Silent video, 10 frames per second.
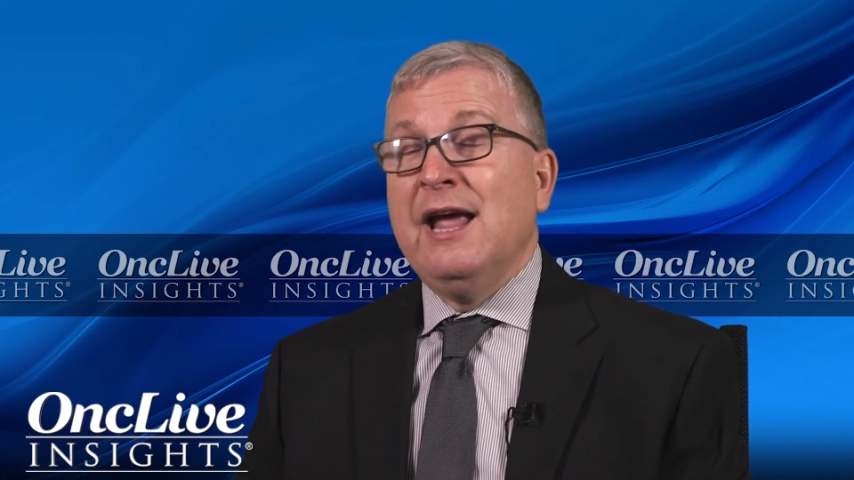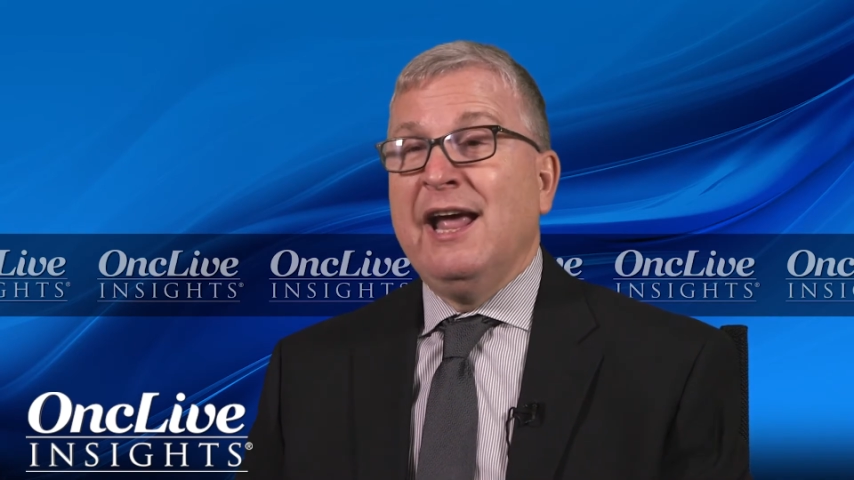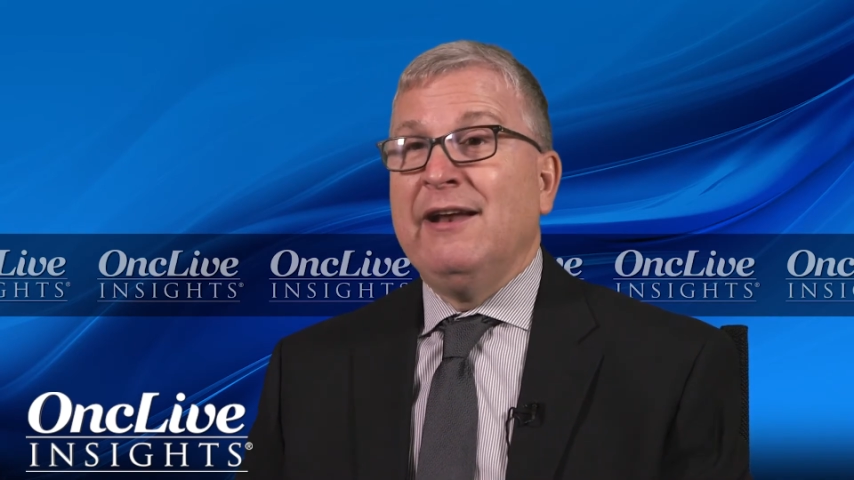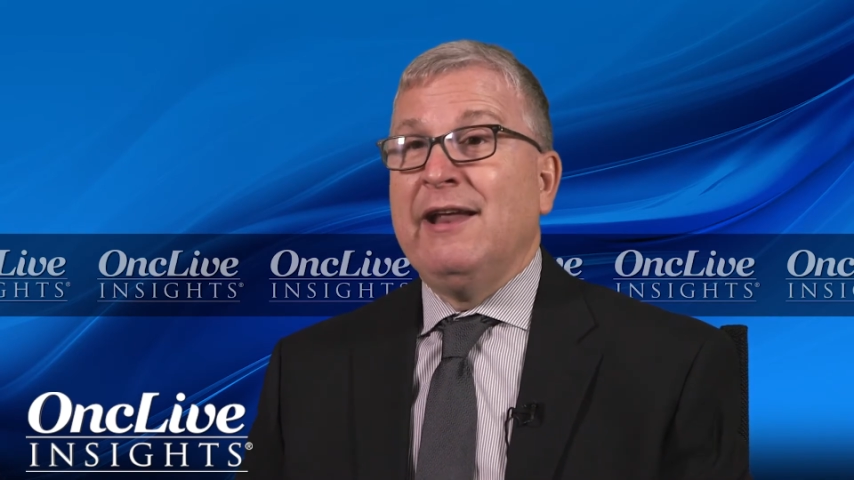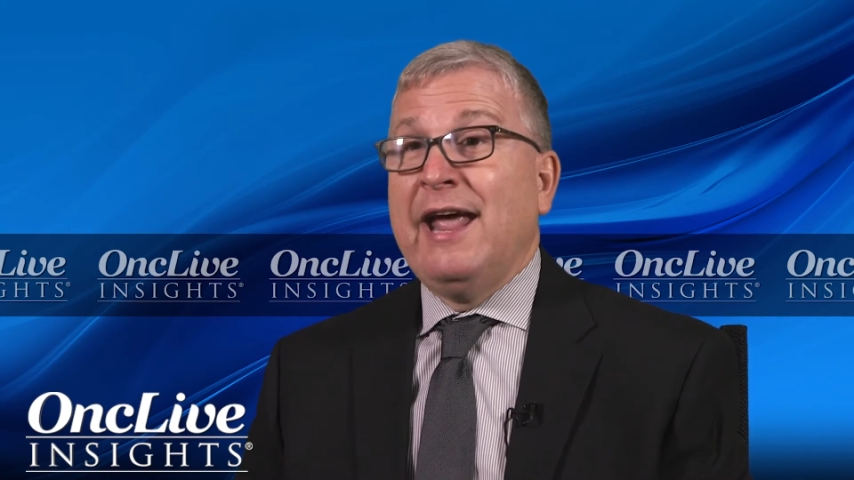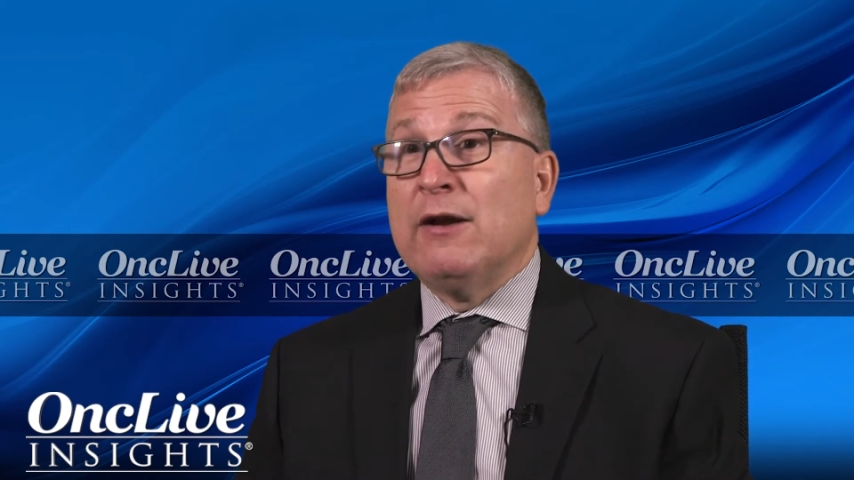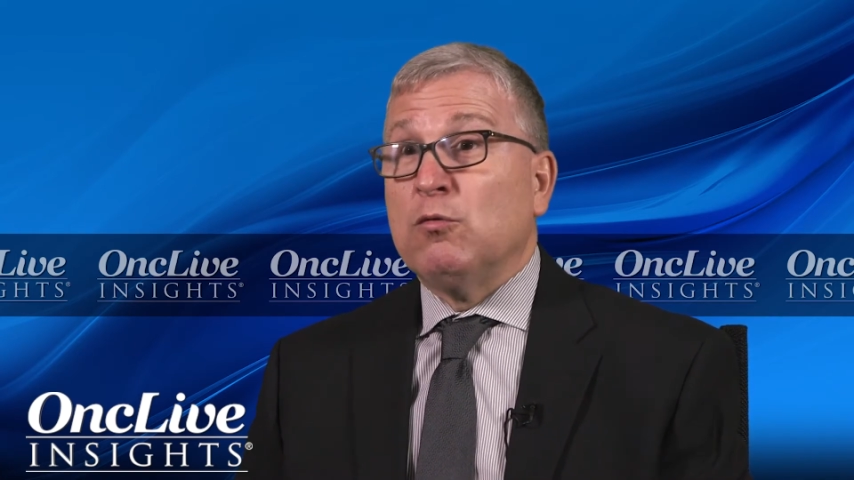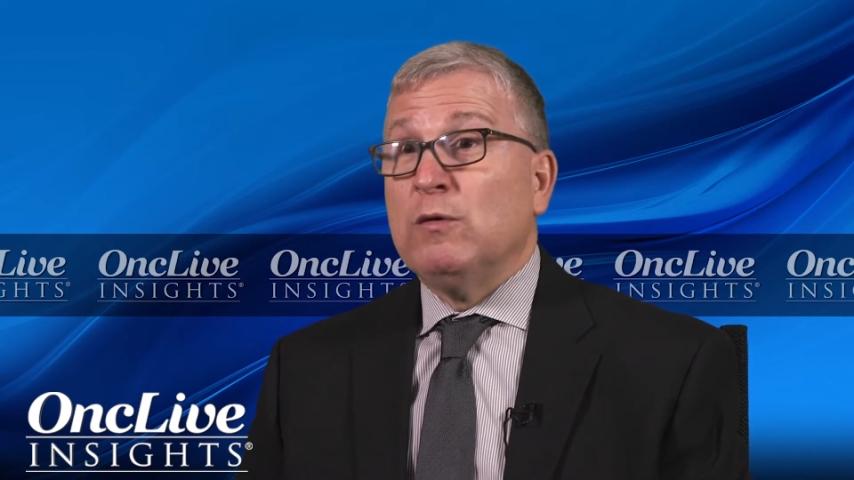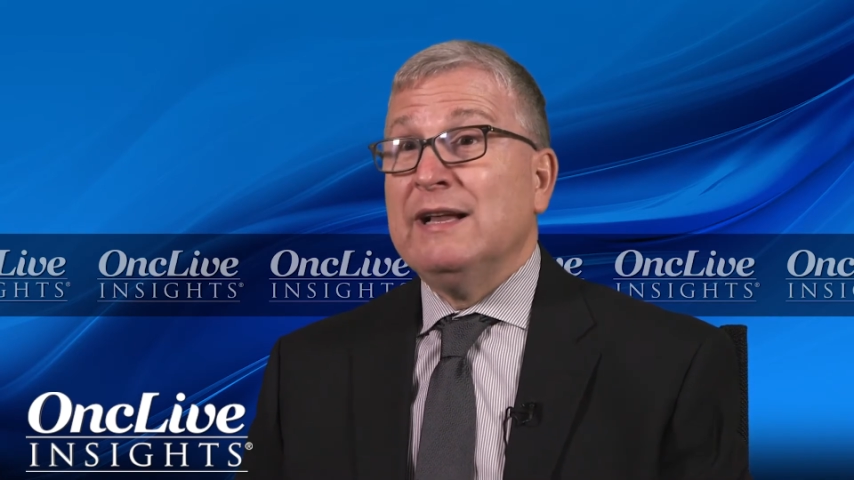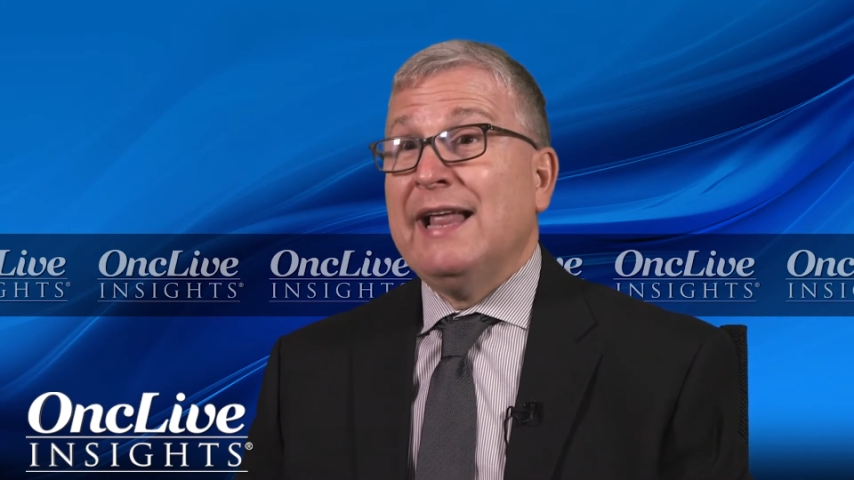and had
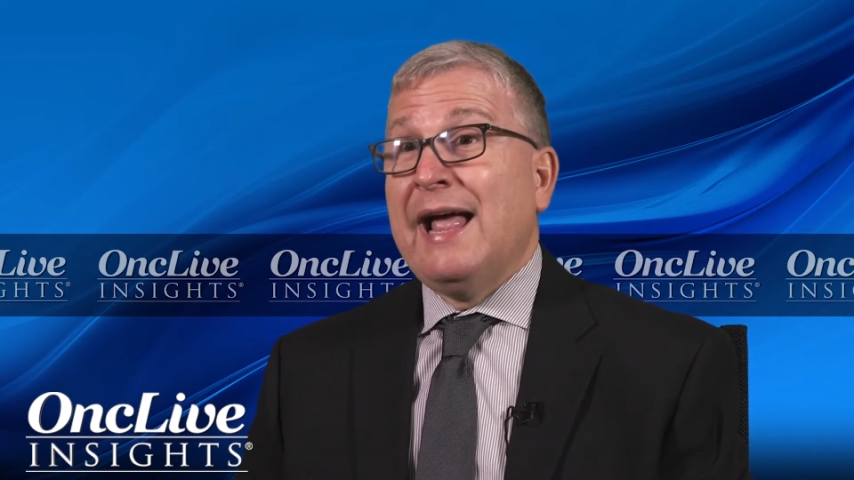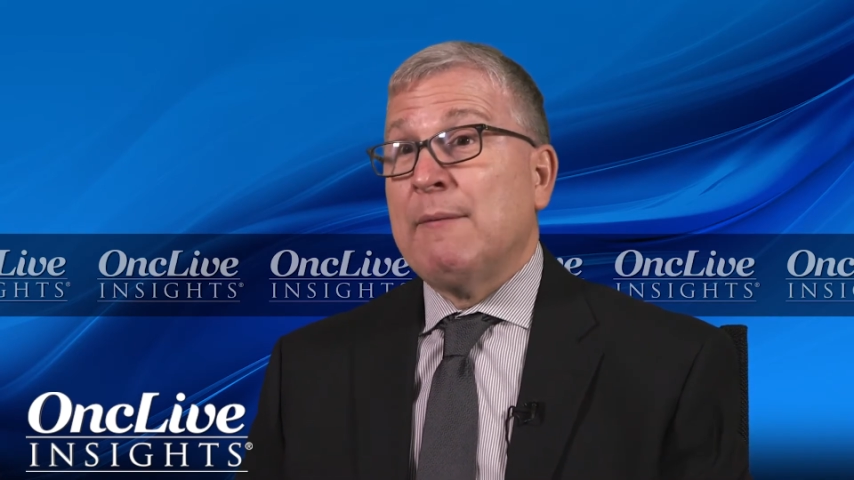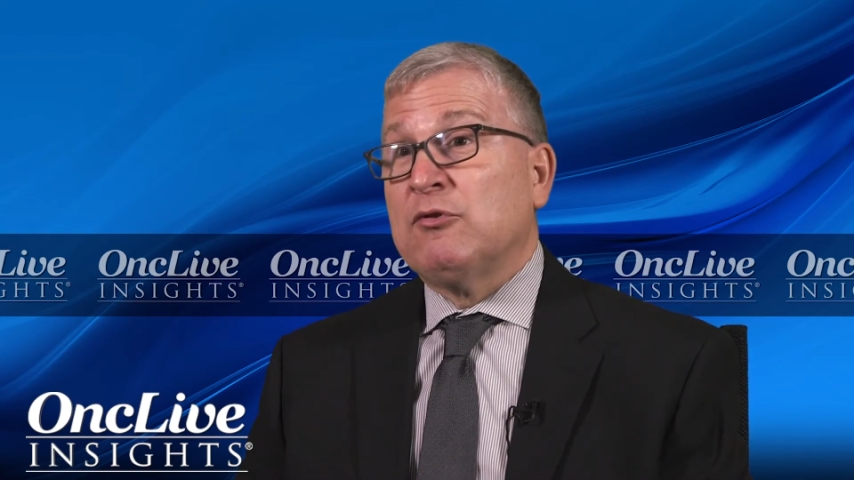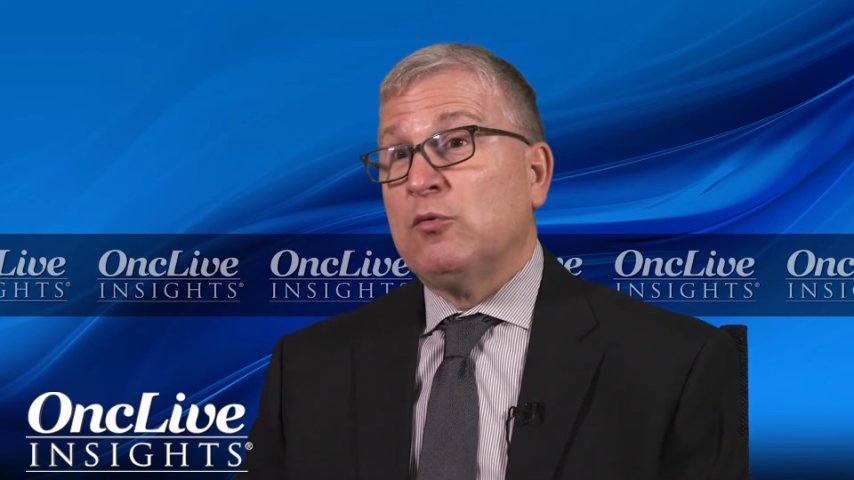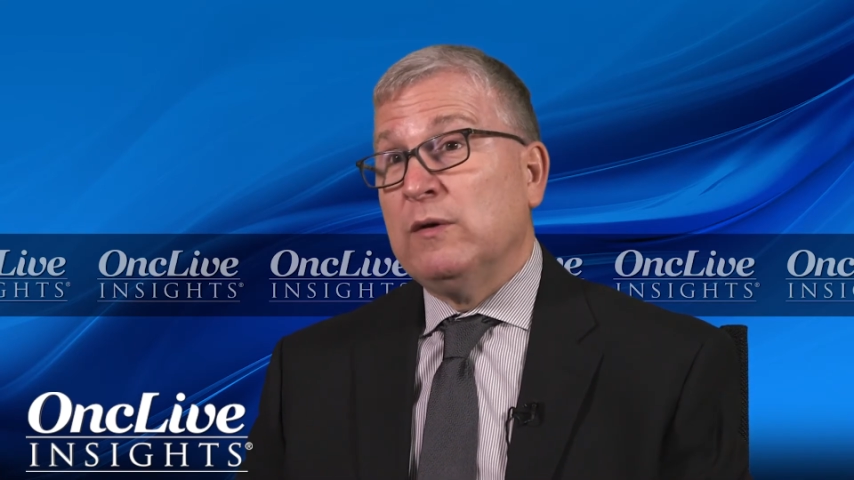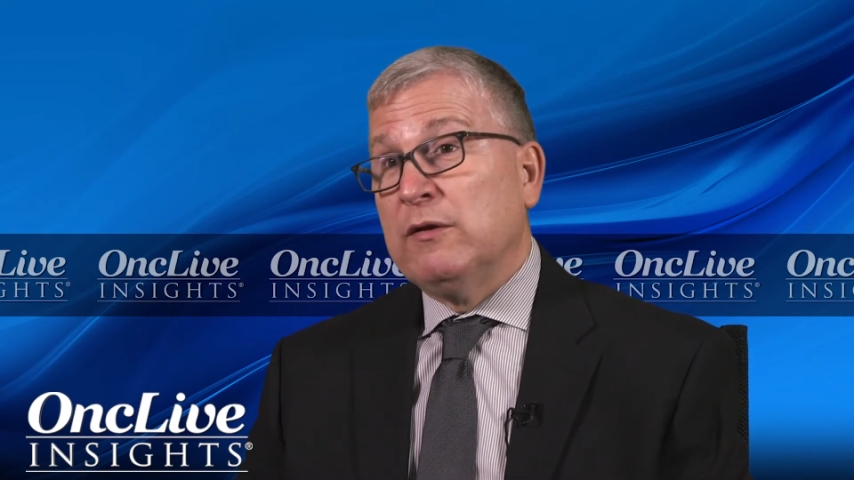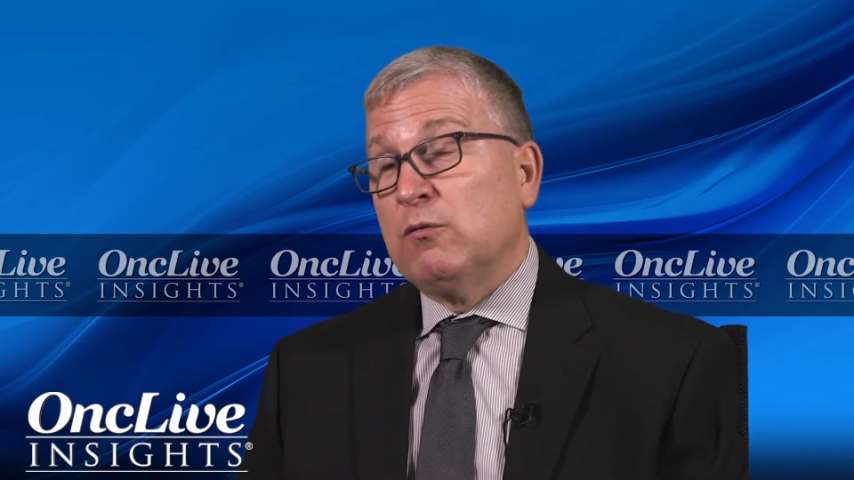relapsed with